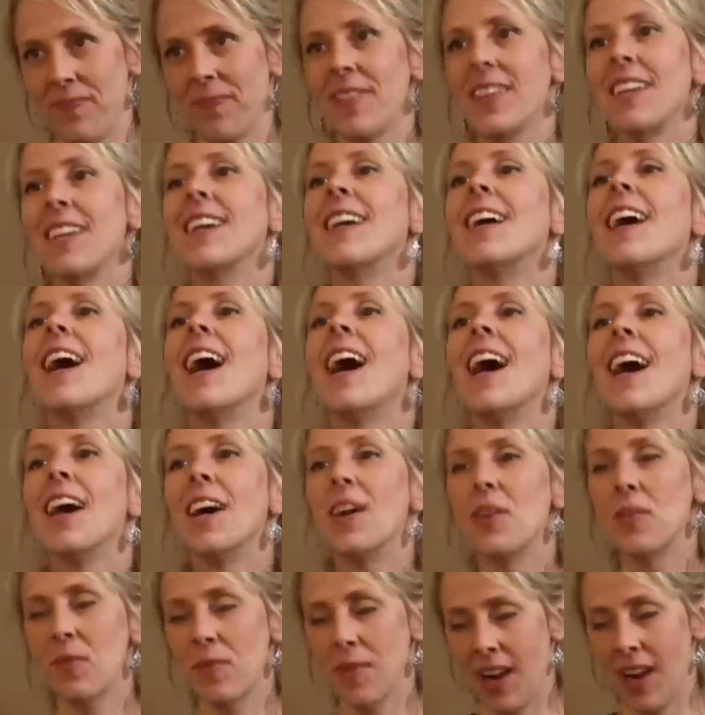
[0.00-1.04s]
bit, and then get
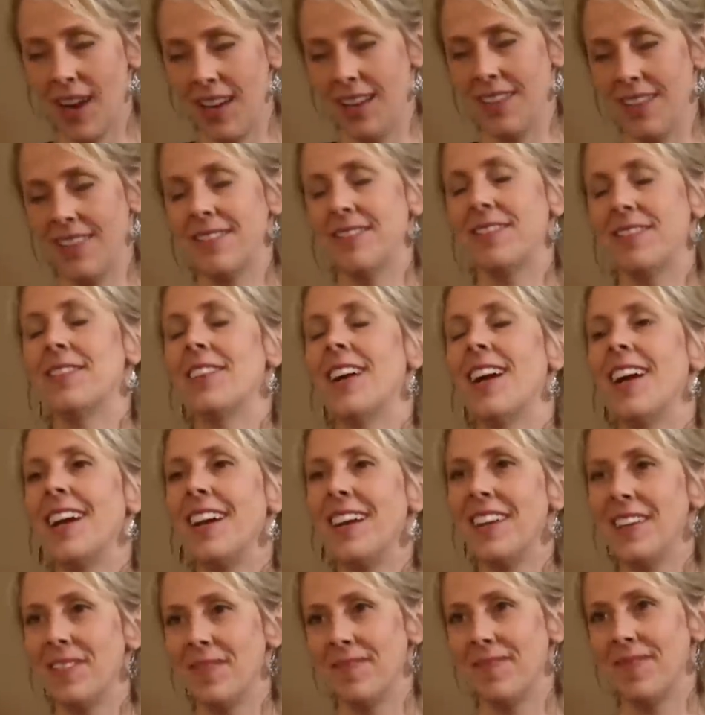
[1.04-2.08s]
another right. dog. Right.